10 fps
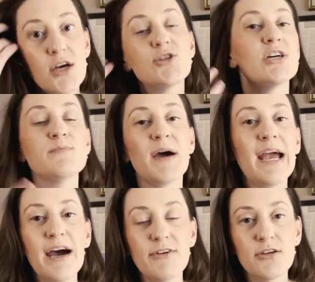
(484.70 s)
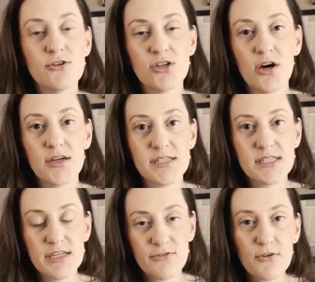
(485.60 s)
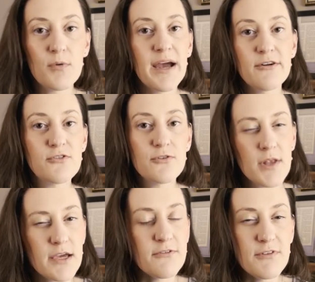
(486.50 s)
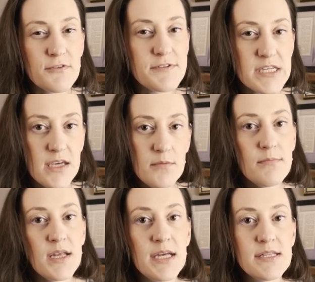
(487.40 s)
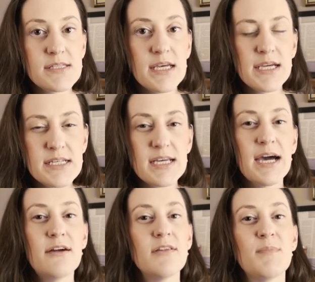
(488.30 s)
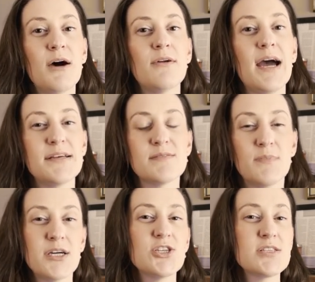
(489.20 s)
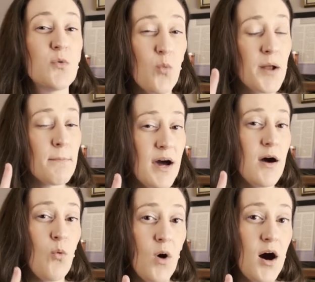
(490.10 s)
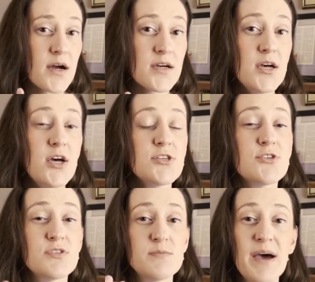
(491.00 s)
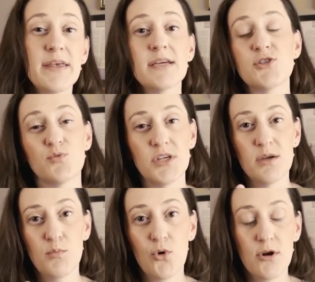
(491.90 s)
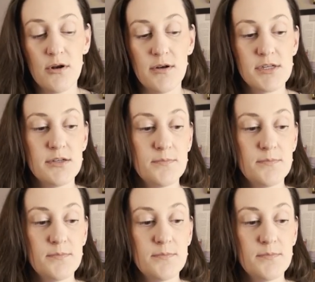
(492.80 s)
Just by having your dog sniff around for like 15 minutes, it can tire them out as much as a 1 mile walk. So smelling is really important.